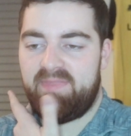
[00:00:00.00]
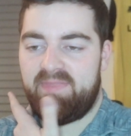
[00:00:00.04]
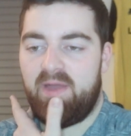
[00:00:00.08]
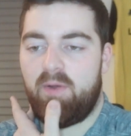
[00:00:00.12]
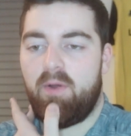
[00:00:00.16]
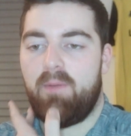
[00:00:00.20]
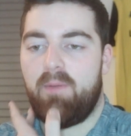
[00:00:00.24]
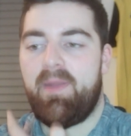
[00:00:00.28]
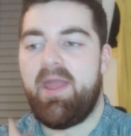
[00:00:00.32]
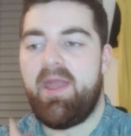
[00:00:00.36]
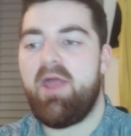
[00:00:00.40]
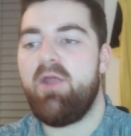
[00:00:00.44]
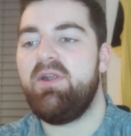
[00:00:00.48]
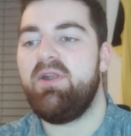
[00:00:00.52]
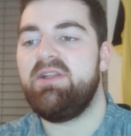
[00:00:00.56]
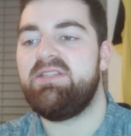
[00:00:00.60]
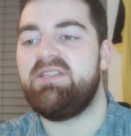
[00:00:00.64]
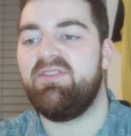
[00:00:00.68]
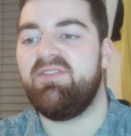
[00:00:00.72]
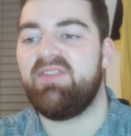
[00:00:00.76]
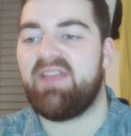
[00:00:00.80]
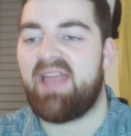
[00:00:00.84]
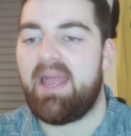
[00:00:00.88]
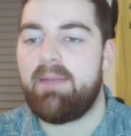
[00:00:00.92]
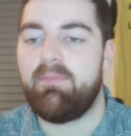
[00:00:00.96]
periods of
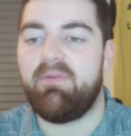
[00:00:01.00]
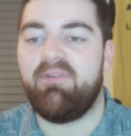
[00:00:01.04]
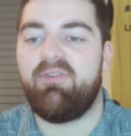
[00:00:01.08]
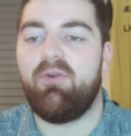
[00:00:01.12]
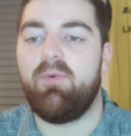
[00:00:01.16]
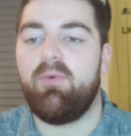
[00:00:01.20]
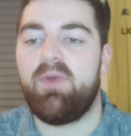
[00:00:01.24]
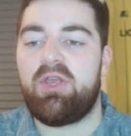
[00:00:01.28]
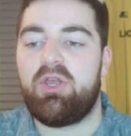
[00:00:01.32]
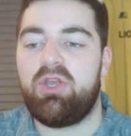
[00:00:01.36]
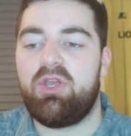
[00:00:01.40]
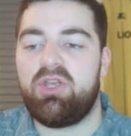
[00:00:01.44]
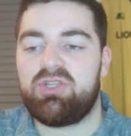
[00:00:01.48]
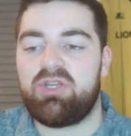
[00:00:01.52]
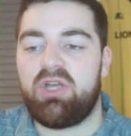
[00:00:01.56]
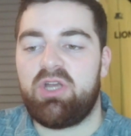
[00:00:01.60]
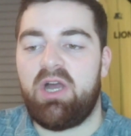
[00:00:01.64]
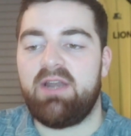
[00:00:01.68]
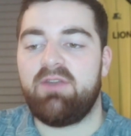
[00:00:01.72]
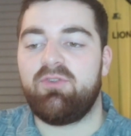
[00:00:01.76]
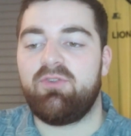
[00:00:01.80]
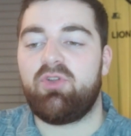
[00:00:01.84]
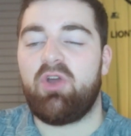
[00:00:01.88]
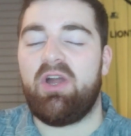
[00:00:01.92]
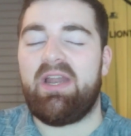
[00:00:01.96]
the game before we kind
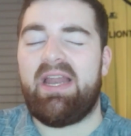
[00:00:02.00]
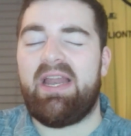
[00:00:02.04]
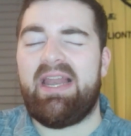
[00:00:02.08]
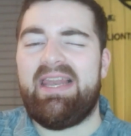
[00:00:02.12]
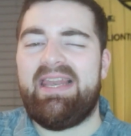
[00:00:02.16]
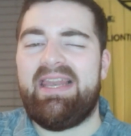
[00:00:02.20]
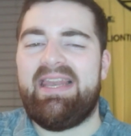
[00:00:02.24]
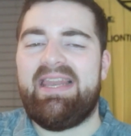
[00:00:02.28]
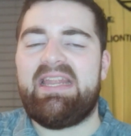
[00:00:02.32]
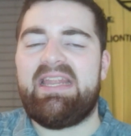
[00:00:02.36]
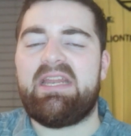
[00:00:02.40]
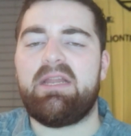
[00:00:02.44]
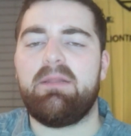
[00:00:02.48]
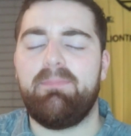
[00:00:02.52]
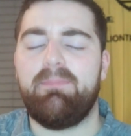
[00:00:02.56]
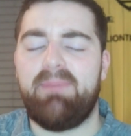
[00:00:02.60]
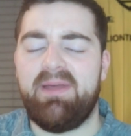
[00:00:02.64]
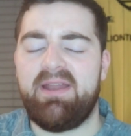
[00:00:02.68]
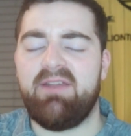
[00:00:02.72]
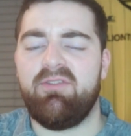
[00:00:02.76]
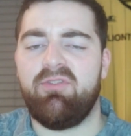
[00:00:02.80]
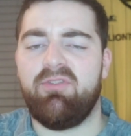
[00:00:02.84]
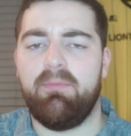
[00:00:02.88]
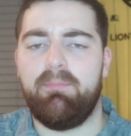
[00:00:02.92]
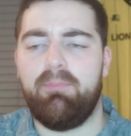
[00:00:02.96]
of got a little bit
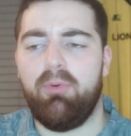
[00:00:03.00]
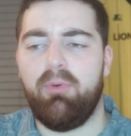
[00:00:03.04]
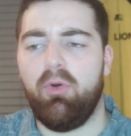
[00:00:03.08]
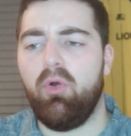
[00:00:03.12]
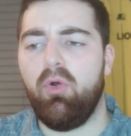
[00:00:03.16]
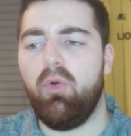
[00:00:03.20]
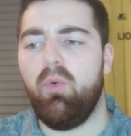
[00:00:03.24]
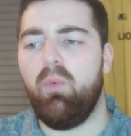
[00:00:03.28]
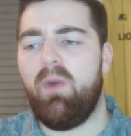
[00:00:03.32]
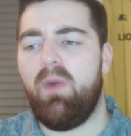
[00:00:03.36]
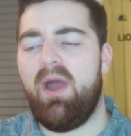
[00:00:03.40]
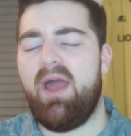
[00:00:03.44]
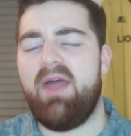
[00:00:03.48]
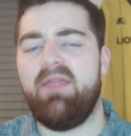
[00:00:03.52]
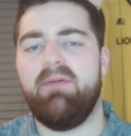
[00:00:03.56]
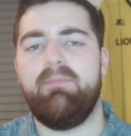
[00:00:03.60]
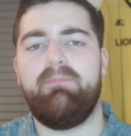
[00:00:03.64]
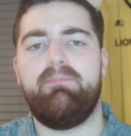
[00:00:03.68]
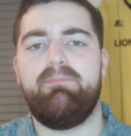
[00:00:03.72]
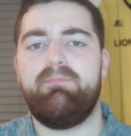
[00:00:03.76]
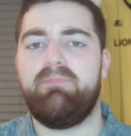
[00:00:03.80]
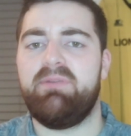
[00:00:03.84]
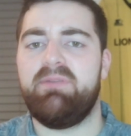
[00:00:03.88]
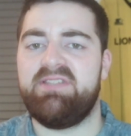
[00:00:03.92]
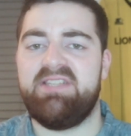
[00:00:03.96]
of the ball where the
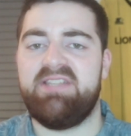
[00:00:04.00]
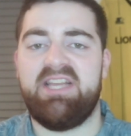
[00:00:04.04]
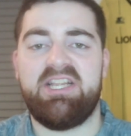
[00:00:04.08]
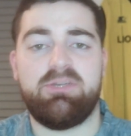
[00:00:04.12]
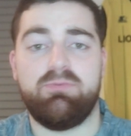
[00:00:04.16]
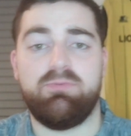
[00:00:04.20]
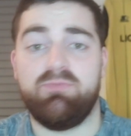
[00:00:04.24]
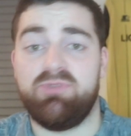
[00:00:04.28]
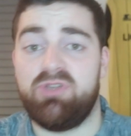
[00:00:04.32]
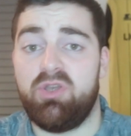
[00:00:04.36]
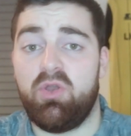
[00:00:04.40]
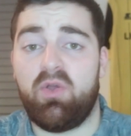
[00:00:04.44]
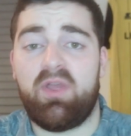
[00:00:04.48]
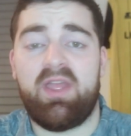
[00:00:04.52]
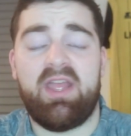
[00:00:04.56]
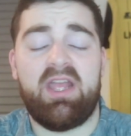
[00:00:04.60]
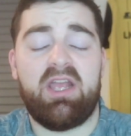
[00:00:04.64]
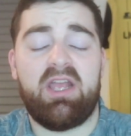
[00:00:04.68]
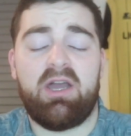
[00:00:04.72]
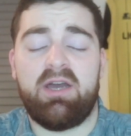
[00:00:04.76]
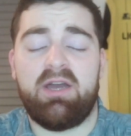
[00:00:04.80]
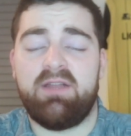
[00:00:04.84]
possession was looking kind of